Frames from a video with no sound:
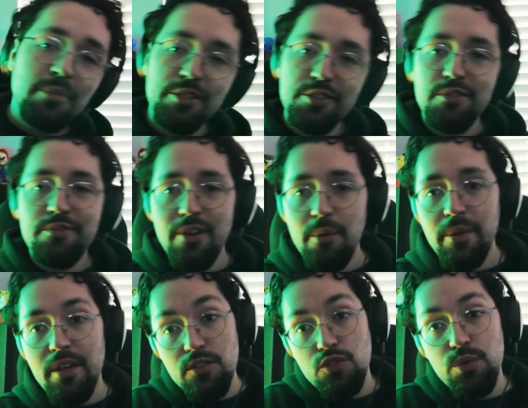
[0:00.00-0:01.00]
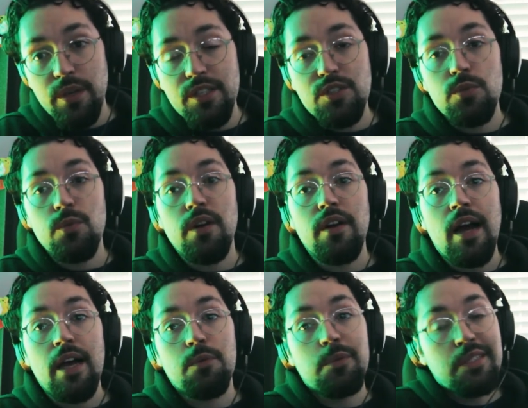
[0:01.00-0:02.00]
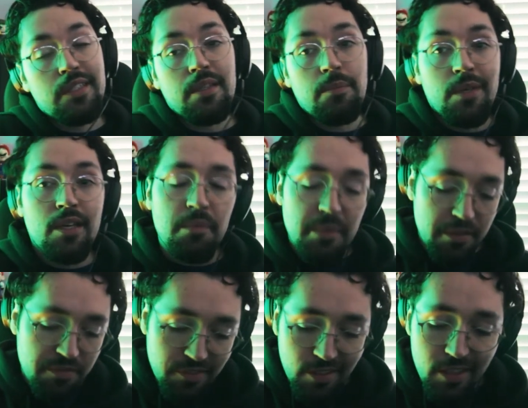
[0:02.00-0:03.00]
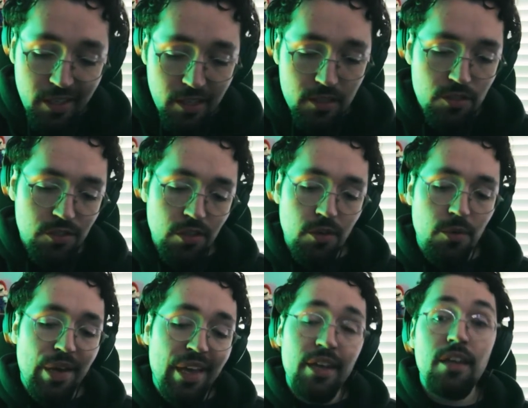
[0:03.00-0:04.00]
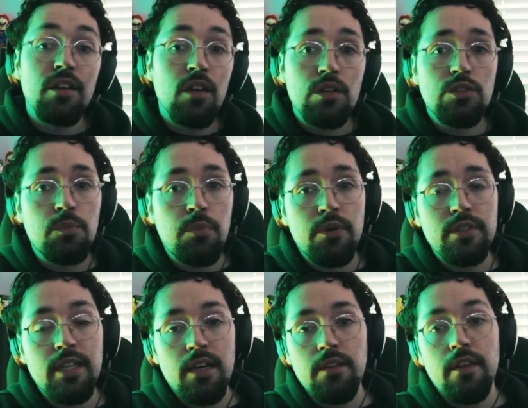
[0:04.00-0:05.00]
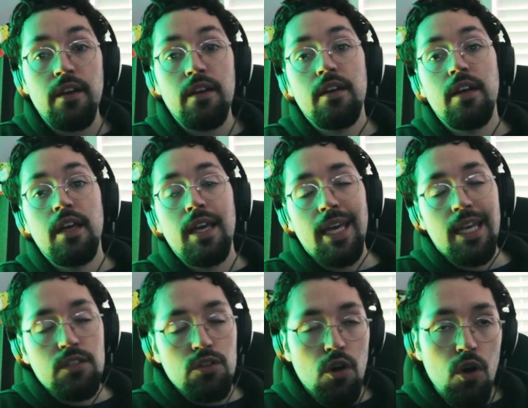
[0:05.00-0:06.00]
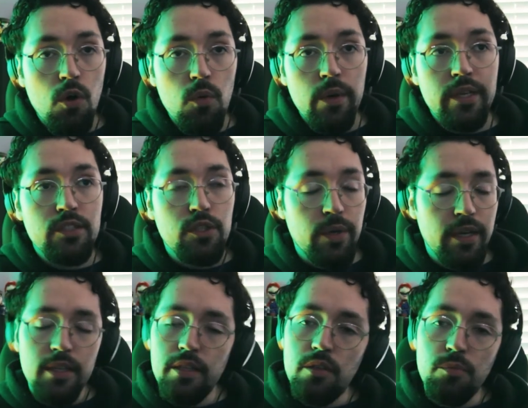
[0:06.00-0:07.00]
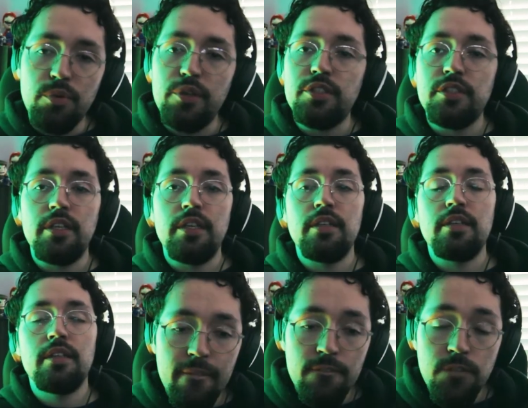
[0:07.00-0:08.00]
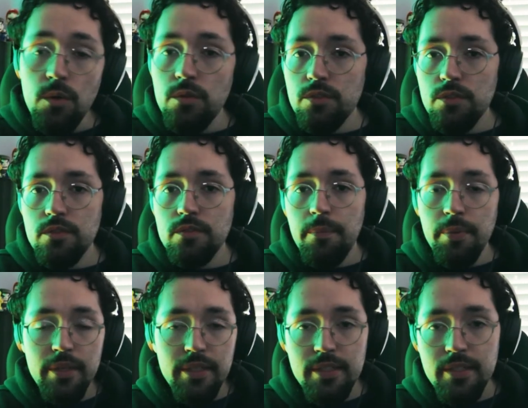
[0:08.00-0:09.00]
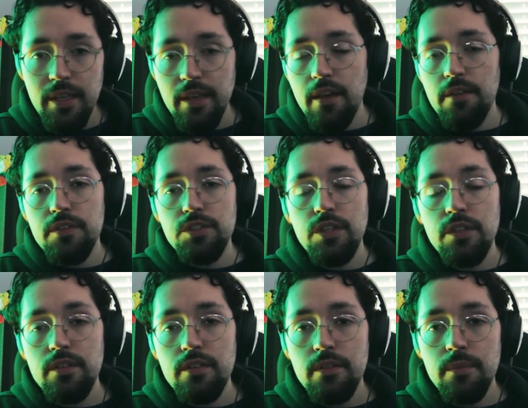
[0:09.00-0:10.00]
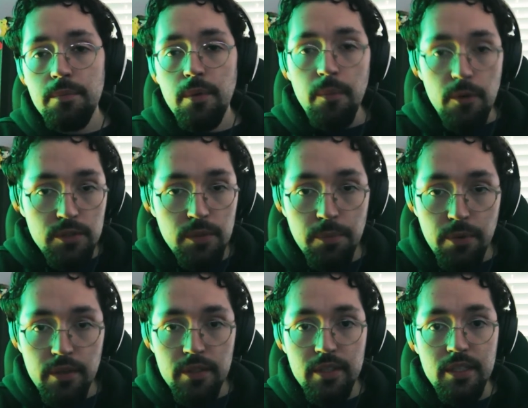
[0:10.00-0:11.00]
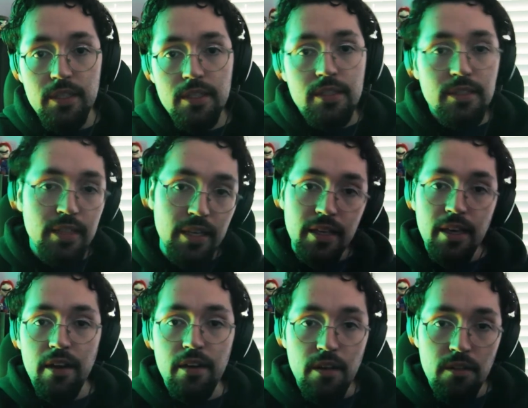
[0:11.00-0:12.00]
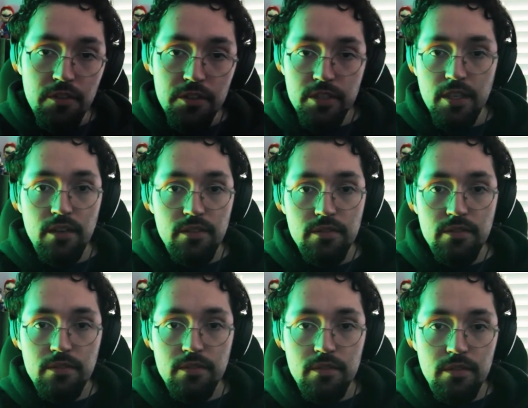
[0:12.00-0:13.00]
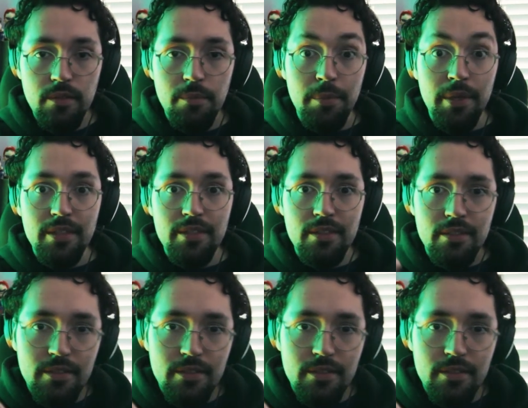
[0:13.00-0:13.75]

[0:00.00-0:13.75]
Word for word: make sure to follow me on Twitch, where I recently become an affiliate, so any and all support down there is always greatly appreciated. Folks, please take care of each other, but most importantly, take care of yourself. Peace.